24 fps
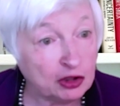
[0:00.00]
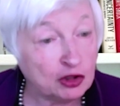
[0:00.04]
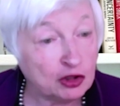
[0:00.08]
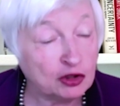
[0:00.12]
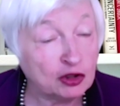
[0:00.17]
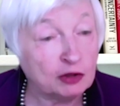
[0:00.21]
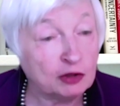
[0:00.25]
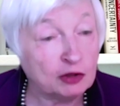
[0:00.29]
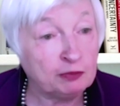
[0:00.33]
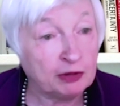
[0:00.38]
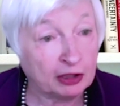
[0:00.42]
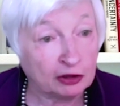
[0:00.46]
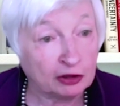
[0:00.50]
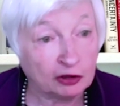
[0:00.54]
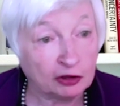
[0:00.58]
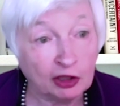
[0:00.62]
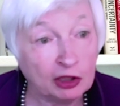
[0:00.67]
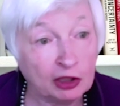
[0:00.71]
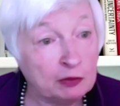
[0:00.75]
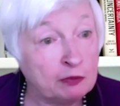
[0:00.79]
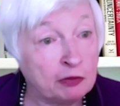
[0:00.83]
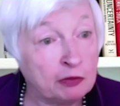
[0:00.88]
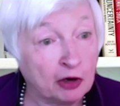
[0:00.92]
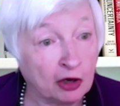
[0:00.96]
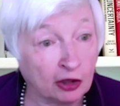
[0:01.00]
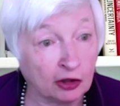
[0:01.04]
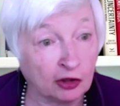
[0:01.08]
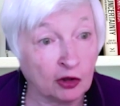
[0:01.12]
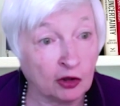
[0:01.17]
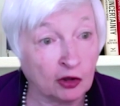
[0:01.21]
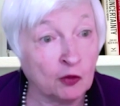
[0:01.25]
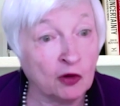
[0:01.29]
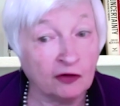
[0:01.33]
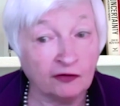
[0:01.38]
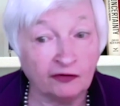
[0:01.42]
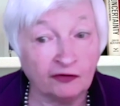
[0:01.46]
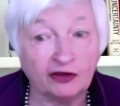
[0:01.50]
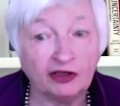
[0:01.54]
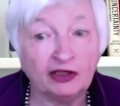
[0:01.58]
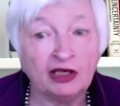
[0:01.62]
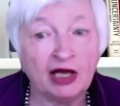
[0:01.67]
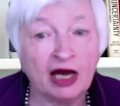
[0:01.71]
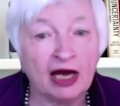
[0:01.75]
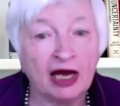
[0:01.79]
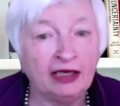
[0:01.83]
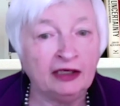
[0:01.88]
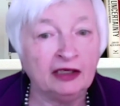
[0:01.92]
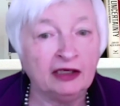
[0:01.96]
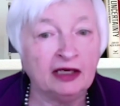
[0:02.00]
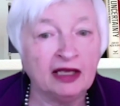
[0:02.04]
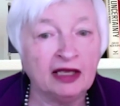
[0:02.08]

could barely borrow overnight.